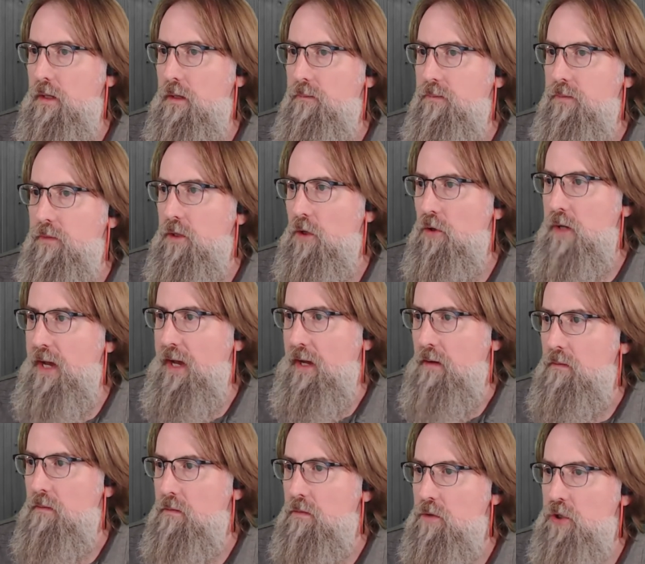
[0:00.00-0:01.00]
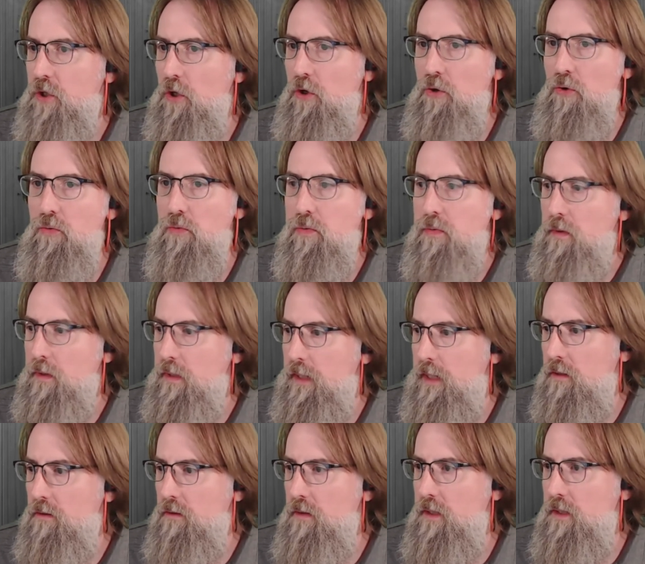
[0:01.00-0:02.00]
Okay, so
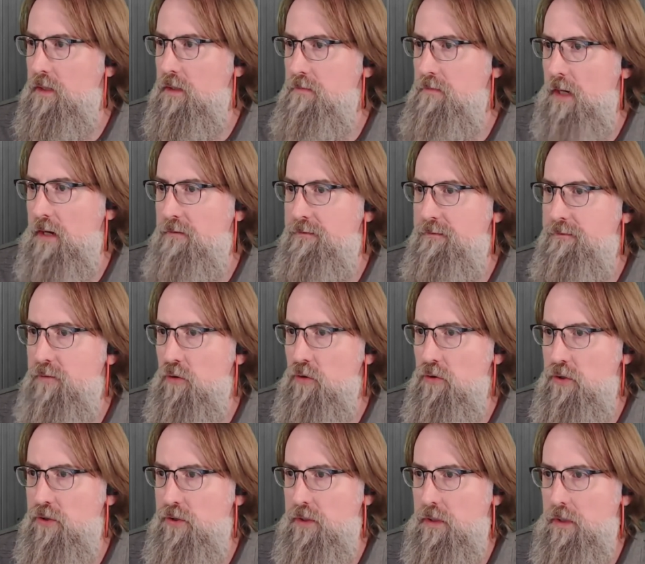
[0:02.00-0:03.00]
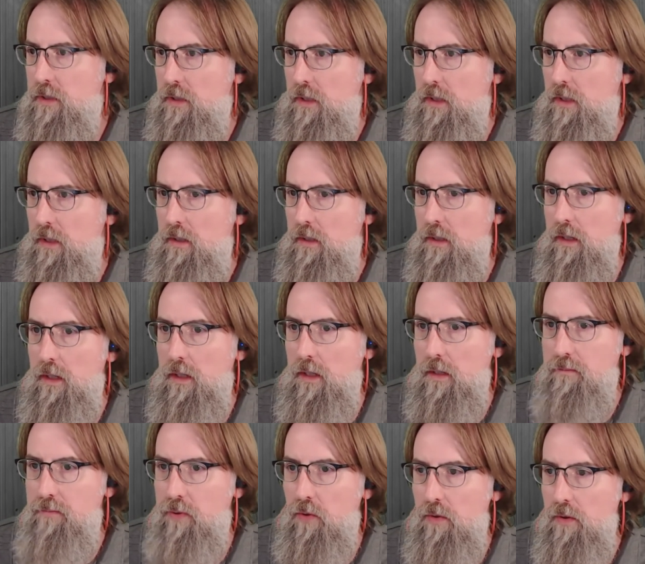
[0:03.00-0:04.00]
here is my first
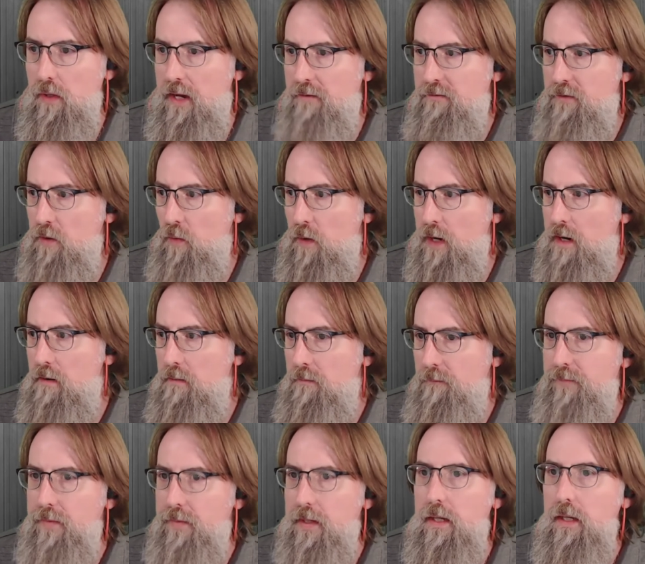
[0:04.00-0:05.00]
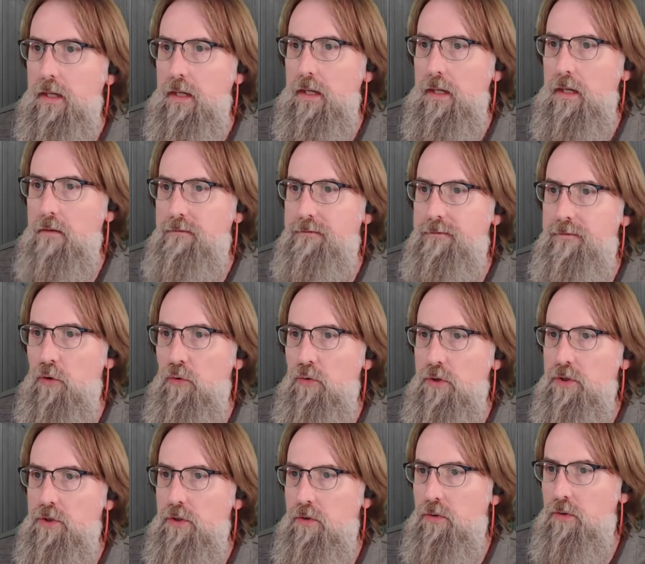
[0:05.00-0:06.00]
poll everywhere. If
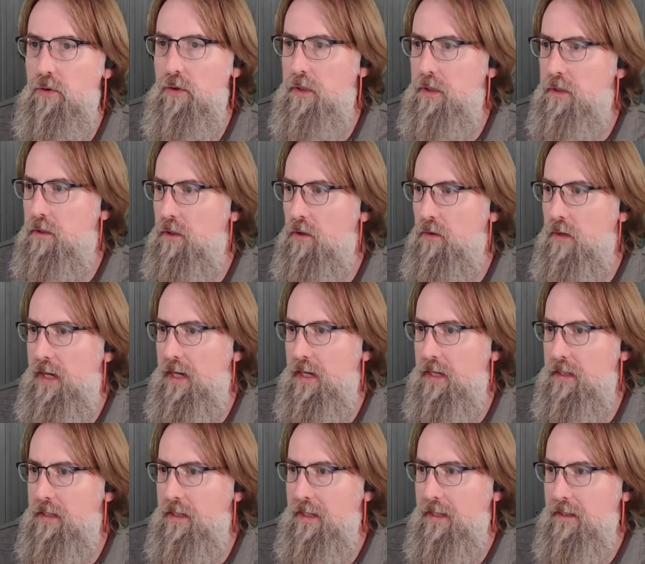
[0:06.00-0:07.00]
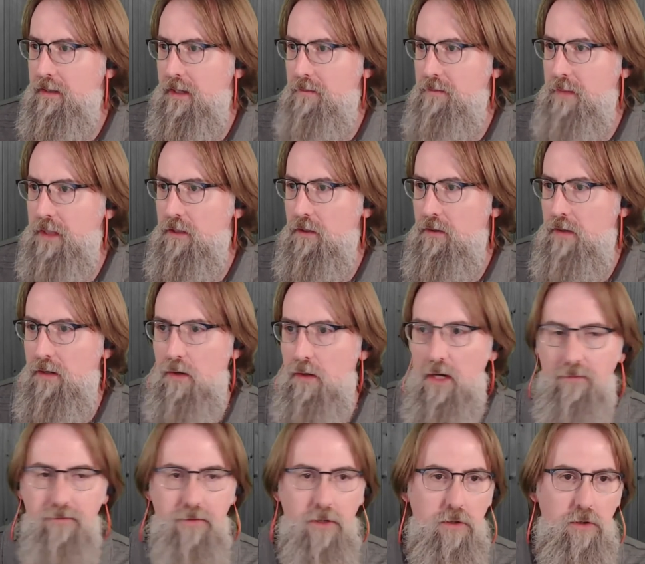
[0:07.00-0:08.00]
folks could go ahead and let me know how
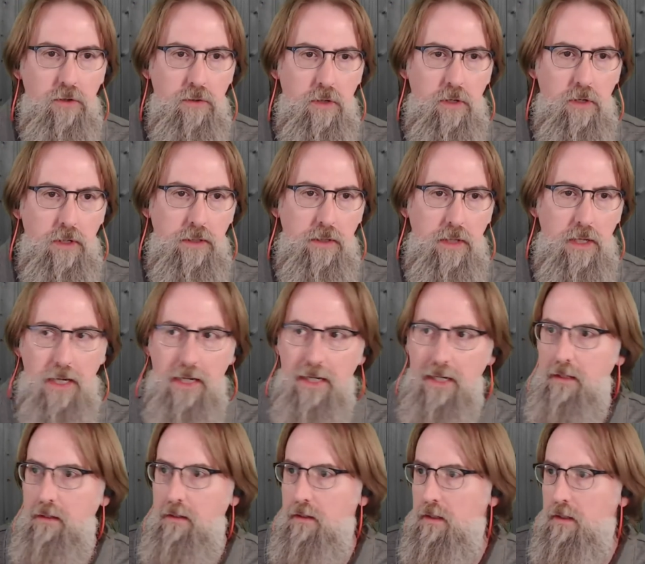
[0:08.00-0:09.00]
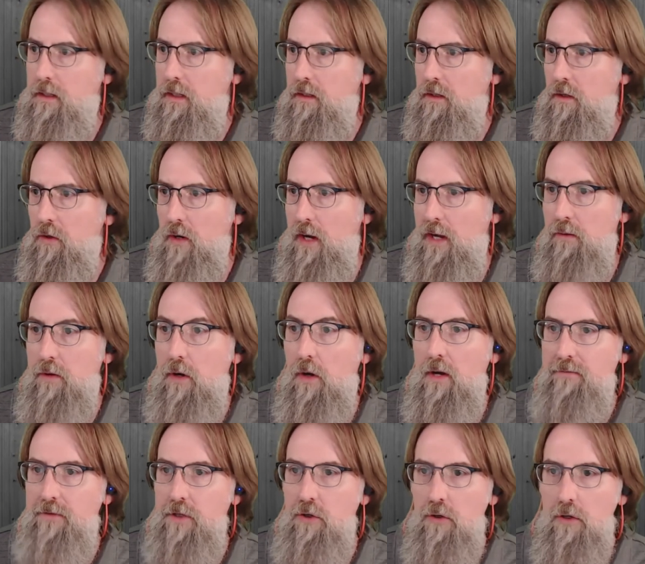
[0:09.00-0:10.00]
often you're online or how
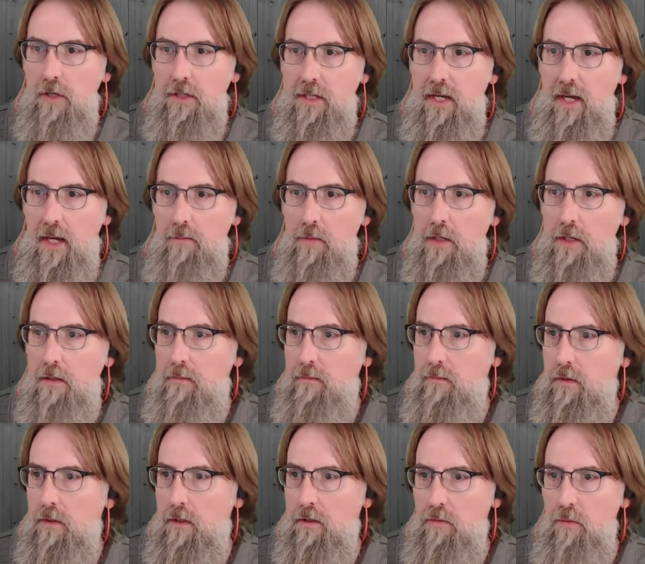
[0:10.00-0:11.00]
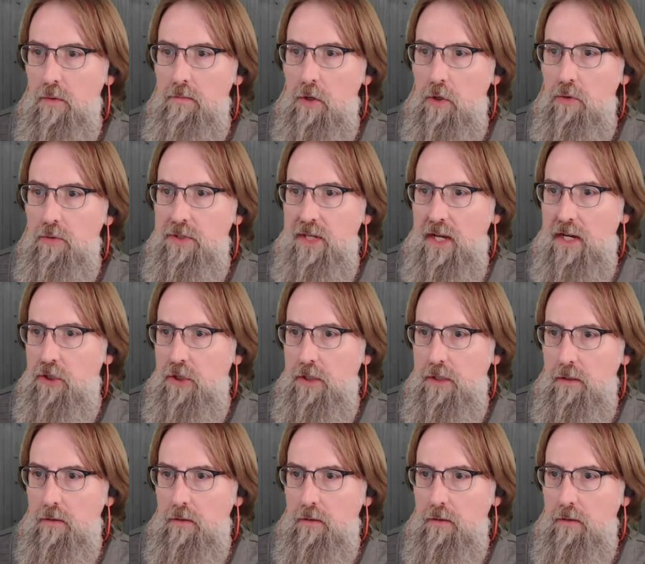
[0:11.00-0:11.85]
often you're on camera on a remote session.